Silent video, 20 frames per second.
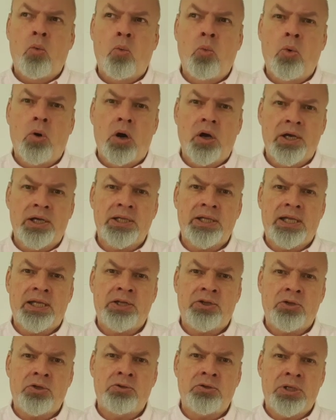what can they
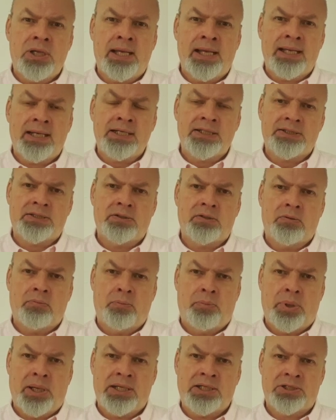do next
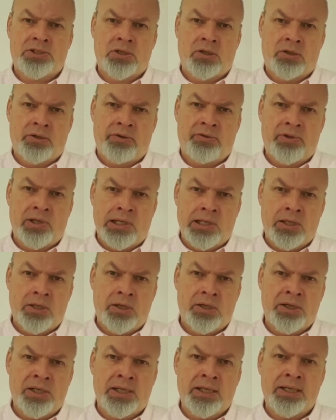based on the
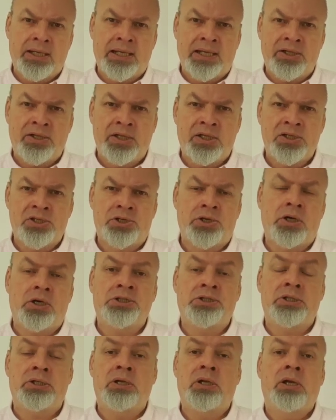learning and the
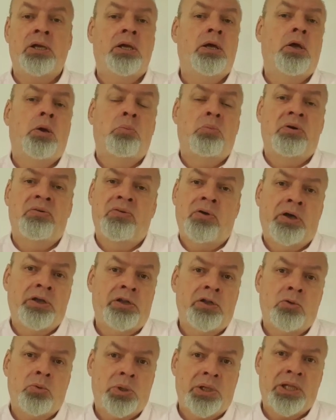instruction
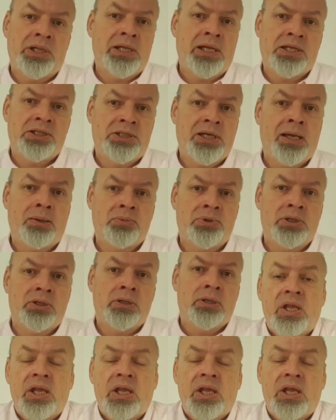provided within that chapter.